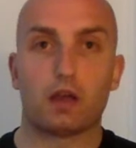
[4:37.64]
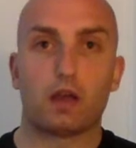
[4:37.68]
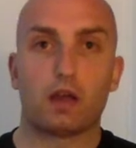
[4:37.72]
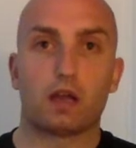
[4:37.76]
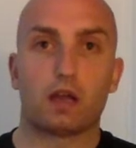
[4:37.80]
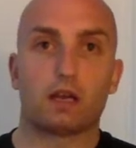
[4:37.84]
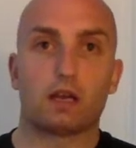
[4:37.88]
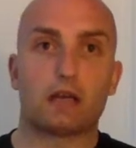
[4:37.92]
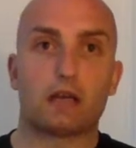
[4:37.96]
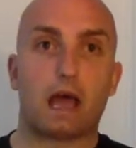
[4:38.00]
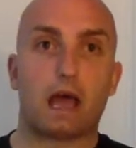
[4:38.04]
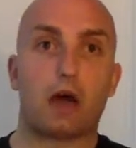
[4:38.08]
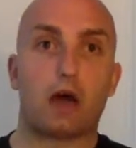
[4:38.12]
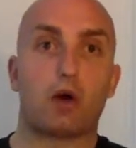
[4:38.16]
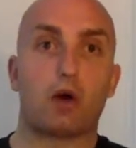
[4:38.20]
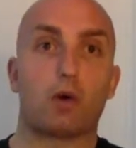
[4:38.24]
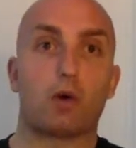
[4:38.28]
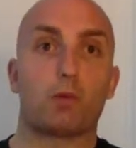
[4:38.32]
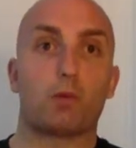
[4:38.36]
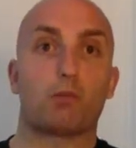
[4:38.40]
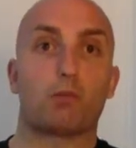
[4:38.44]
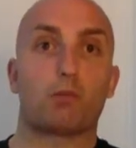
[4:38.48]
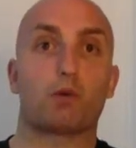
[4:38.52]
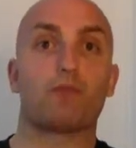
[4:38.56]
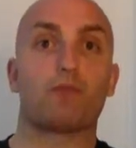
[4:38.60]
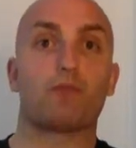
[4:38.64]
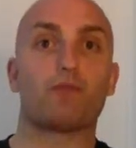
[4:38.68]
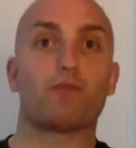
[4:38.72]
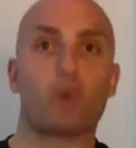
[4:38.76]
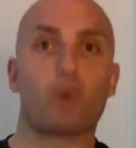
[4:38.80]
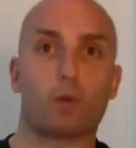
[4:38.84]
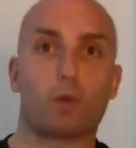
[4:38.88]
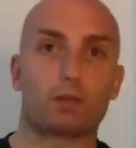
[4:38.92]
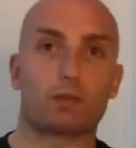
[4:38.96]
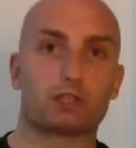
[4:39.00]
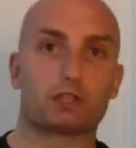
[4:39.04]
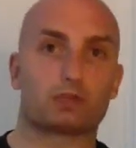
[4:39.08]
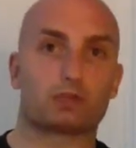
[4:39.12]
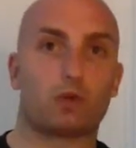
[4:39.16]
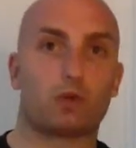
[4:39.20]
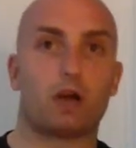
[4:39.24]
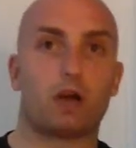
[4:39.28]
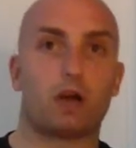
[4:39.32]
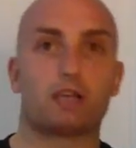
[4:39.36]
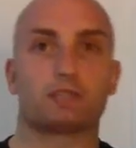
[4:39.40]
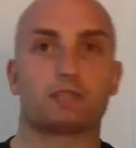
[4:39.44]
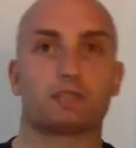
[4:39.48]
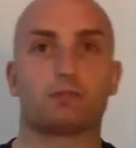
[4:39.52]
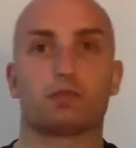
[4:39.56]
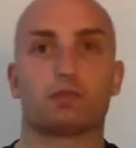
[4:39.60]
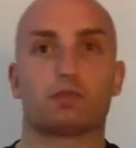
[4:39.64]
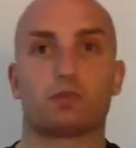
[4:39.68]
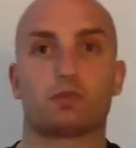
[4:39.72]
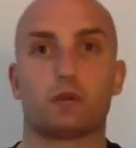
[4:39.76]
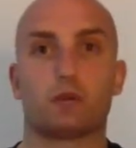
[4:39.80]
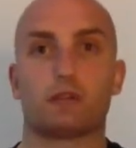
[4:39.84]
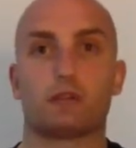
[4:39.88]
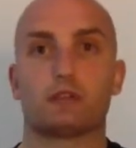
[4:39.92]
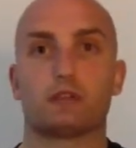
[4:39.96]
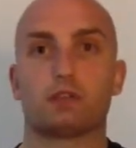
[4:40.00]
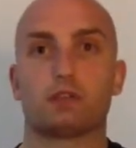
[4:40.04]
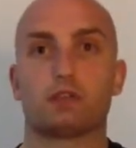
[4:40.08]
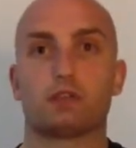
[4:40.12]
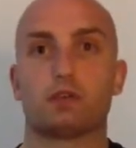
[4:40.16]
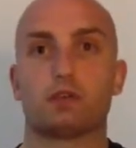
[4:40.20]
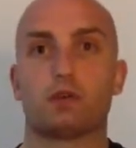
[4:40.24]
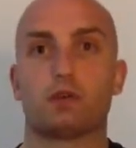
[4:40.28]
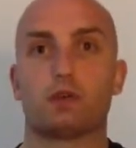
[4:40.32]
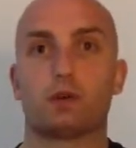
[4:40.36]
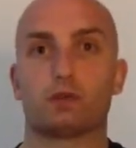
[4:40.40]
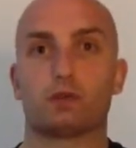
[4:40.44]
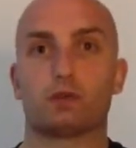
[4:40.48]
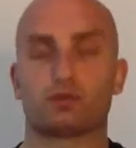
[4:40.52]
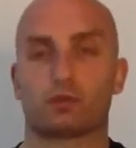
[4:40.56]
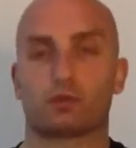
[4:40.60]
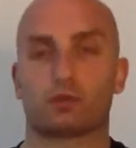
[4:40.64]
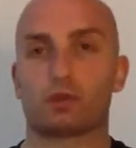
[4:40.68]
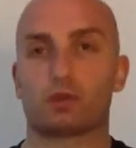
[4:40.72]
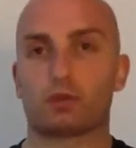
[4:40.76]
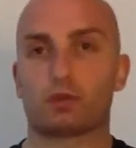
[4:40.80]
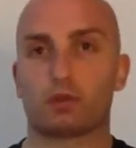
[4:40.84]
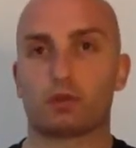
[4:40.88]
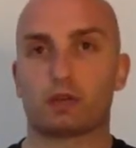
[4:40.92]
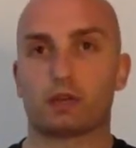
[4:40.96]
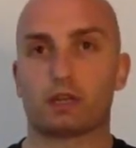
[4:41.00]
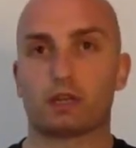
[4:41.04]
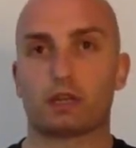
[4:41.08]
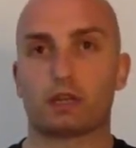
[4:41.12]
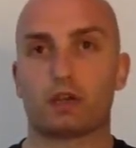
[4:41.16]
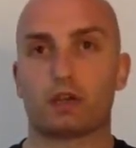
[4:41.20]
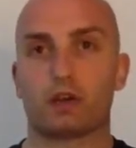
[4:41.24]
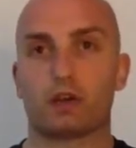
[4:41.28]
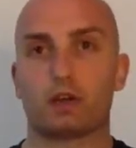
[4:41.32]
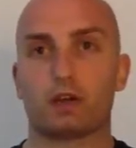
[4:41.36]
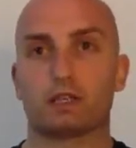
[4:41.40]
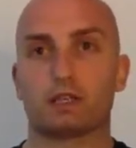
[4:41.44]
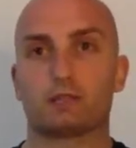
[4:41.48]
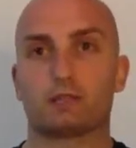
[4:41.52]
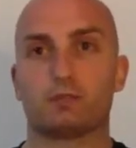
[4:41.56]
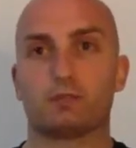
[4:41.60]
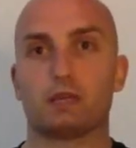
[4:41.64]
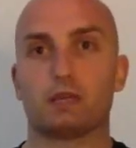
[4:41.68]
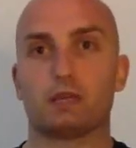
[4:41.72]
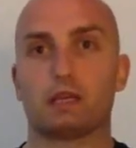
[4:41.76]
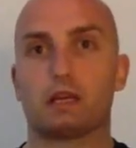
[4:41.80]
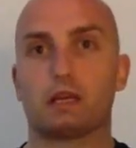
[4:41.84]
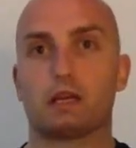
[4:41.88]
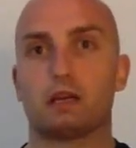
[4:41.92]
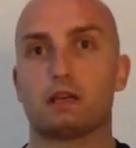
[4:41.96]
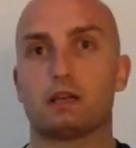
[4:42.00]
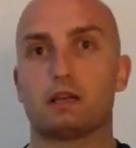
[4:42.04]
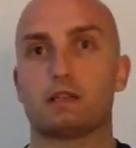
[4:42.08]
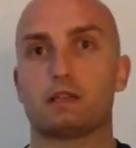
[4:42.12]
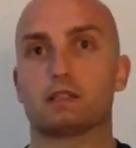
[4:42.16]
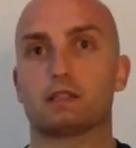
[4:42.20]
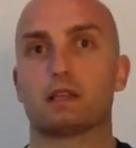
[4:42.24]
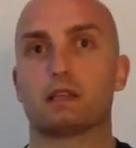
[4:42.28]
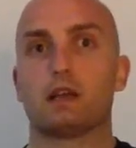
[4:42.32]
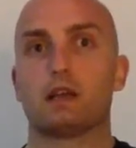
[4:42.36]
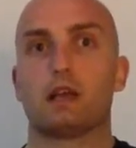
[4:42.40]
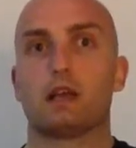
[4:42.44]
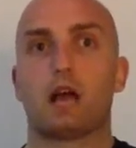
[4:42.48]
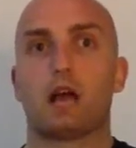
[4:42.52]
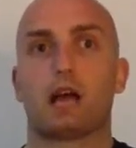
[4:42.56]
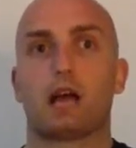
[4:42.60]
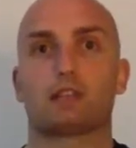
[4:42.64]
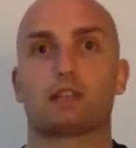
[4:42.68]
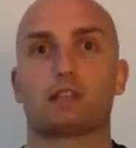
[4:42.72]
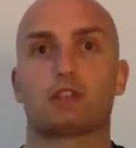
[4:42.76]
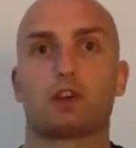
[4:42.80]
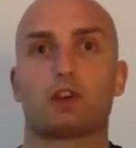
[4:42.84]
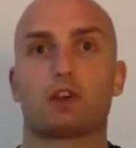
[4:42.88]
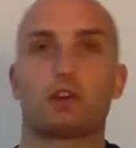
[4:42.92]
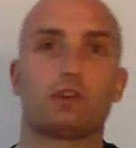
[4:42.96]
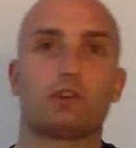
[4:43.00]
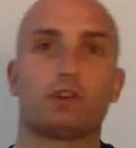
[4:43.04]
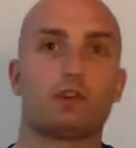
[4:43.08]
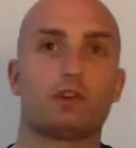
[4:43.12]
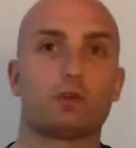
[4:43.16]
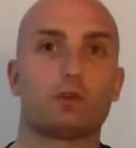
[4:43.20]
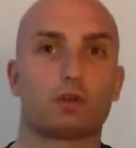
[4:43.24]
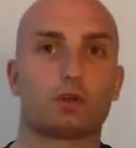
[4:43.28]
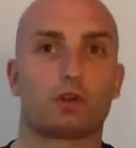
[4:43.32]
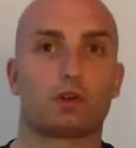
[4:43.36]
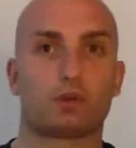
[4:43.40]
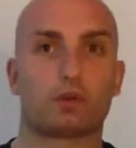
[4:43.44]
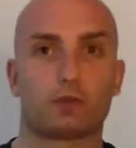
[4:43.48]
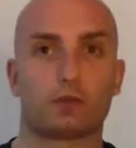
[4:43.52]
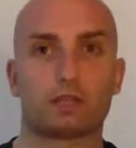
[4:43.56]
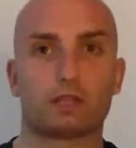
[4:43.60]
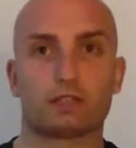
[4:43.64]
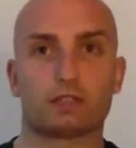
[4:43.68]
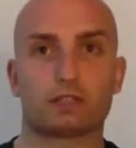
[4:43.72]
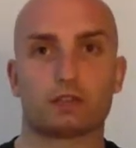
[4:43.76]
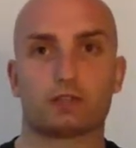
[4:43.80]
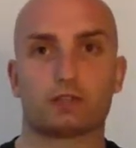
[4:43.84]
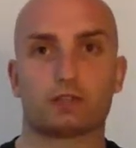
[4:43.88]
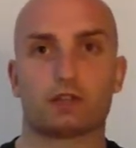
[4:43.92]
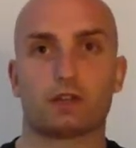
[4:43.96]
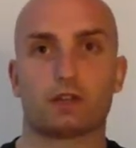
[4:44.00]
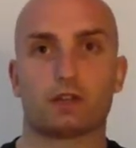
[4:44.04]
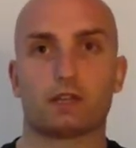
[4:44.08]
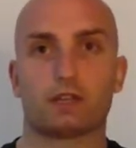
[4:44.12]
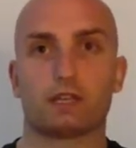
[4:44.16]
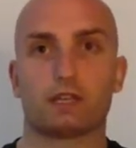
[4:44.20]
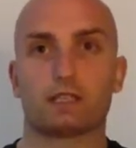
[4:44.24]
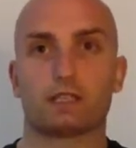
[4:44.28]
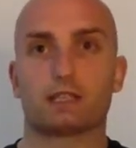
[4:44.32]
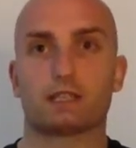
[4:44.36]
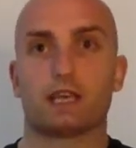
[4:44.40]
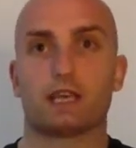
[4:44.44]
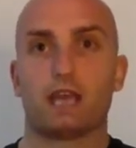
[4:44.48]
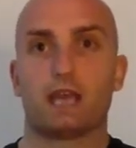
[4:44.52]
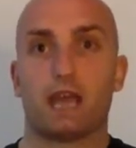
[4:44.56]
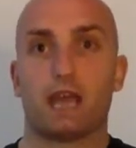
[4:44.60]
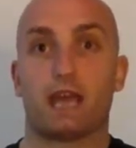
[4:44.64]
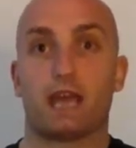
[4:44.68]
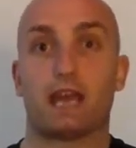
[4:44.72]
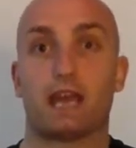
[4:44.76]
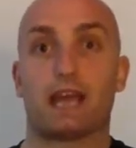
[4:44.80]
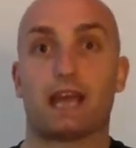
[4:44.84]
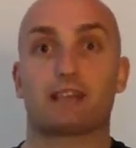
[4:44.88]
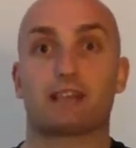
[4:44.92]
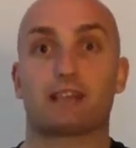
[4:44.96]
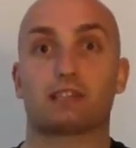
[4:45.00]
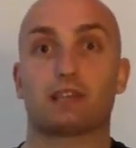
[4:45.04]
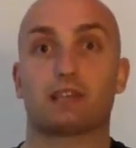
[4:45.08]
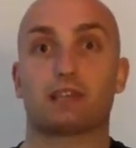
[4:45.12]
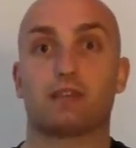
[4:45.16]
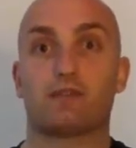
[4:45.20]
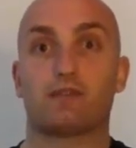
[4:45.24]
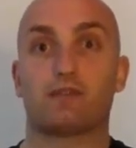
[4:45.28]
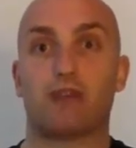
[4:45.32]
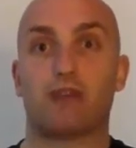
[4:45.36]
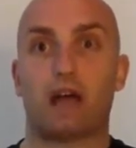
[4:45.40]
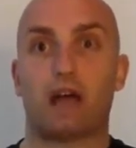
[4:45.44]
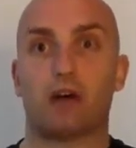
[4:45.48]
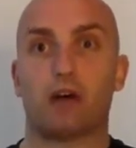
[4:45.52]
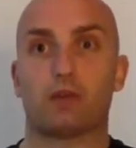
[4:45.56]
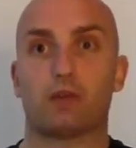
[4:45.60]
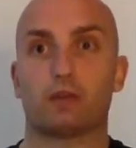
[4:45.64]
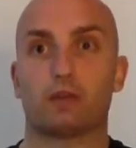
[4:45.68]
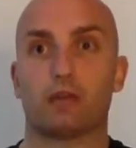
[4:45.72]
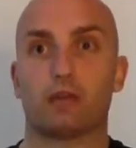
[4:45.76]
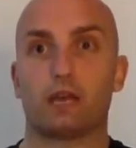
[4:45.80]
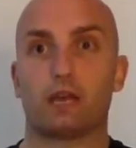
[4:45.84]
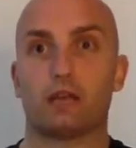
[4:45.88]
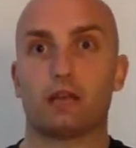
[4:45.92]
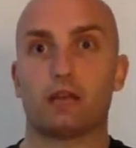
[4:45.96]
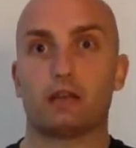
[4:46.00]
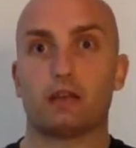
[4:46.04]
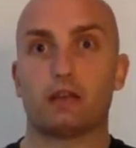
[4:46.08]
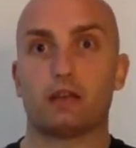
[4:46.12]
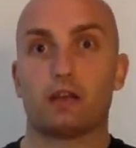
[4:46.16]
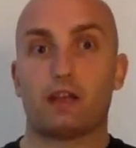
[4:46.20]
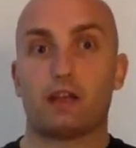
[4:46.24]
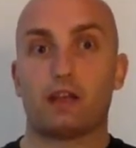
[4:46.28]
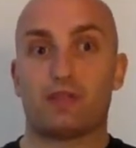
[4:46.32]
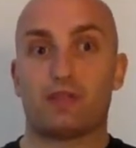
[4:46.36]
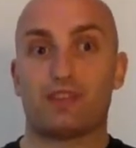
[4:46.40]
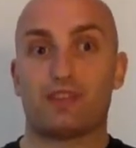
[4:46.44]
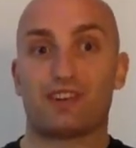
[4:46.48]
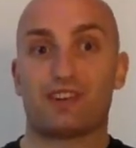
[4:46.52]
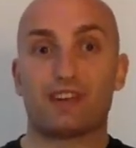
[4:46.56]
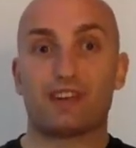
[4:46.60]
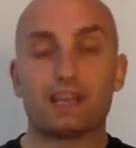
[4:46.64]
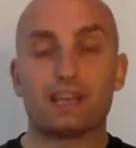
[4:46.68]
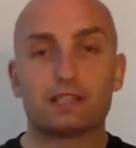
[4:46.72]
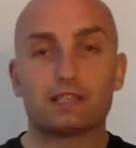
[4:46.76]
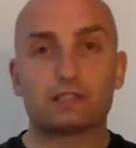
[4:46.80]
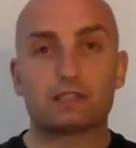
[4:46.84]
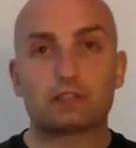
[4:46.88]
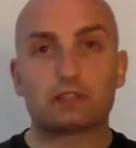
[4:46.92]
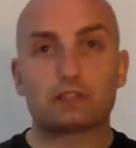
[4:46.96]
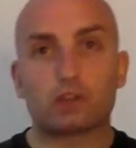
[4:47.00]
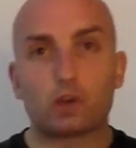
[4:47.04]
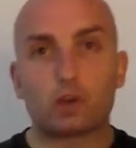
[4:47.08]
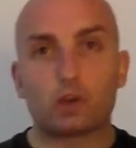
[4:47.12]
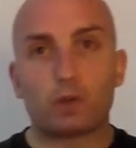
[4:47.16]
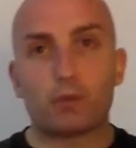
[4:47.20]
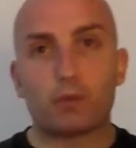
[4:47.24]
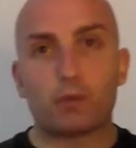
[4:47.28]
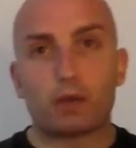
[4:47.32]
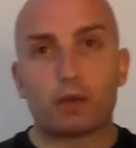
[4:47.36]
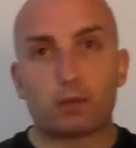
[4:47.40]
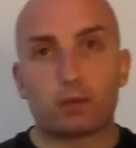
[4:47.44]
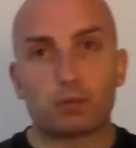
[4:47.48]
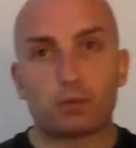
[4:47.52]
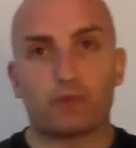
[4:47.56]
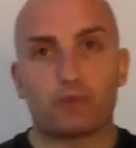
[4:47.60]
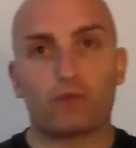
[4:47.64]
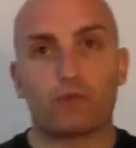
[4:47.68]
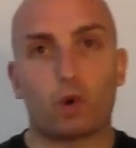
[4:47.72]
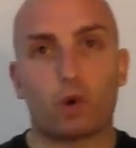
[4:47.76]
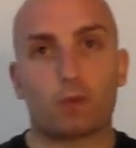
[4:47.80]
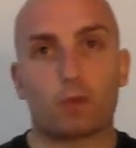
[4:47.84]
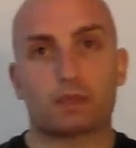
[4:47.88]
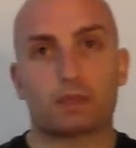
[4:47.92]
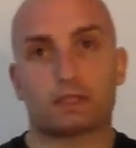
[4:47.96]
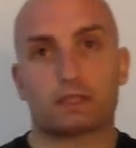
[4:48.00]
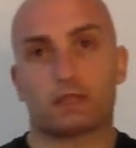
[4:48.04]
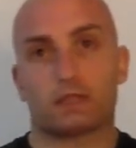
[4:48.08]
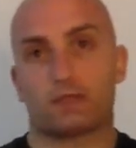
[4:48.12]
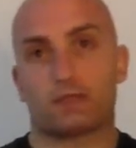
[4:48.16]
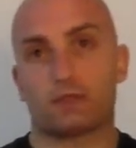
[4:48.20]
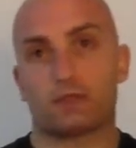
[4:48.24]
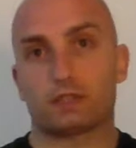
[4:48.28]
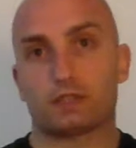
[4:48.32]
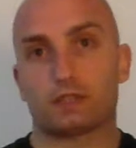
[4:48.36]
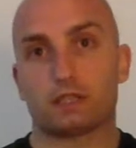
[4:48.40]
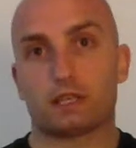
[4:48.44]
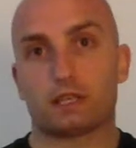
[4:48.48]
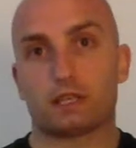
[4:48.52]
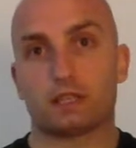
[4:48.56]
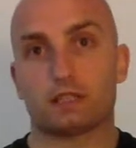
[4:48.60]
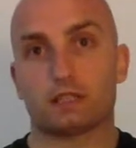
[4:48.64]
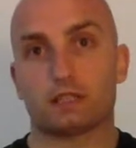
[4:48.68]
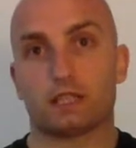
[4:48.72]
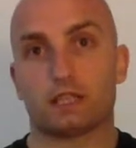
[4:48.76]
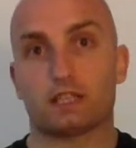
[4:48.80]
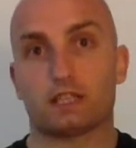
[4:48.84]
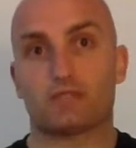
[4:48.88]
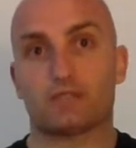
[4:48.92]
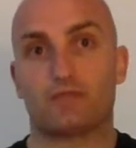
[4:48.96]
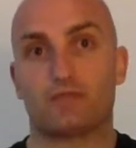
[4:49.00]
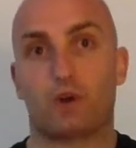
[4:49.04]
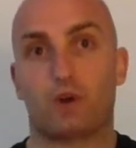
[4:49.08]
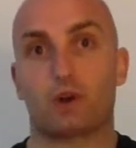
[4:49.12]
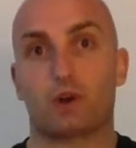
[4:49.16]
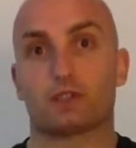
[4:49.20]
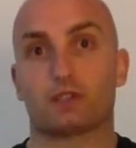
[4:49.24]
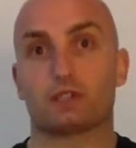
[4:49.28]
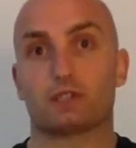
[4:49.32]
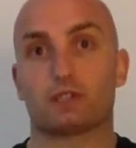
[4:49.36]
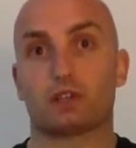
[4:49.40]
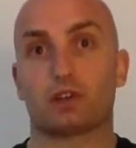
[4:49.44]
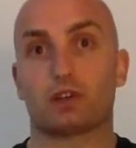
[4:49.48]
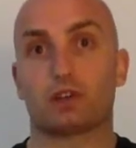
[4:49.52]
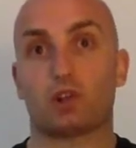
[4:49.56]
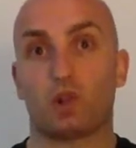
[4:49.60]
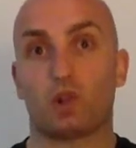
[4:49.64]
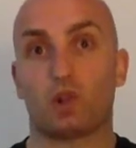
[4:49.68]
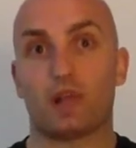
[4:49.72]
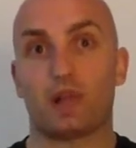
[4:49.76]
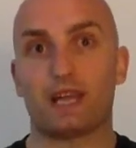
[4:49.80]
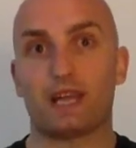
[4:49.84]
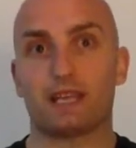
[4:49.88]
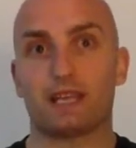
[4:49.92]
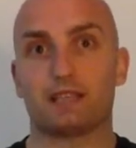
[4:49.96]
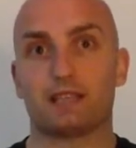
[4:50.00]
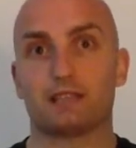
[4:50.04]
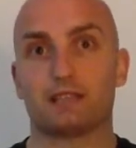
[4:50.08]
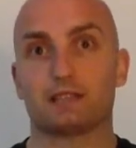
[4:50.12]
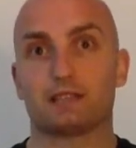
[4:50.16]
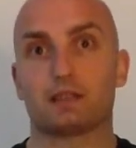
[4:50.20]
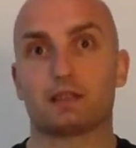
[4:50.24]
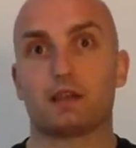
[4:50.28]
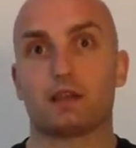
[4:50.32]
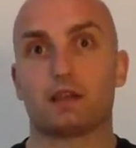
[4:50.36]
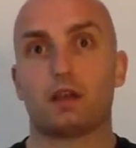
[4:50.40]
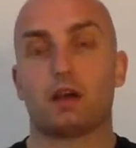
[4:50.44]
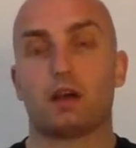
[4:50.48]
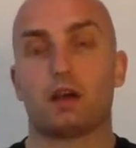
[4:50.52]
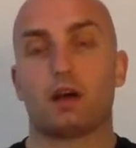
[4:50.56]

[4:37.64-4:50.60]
Now, performance-wise between the two, it was really, really curious because I started to do a little research on this and actually found that there is a little bit of performance differences as far as the cleanse,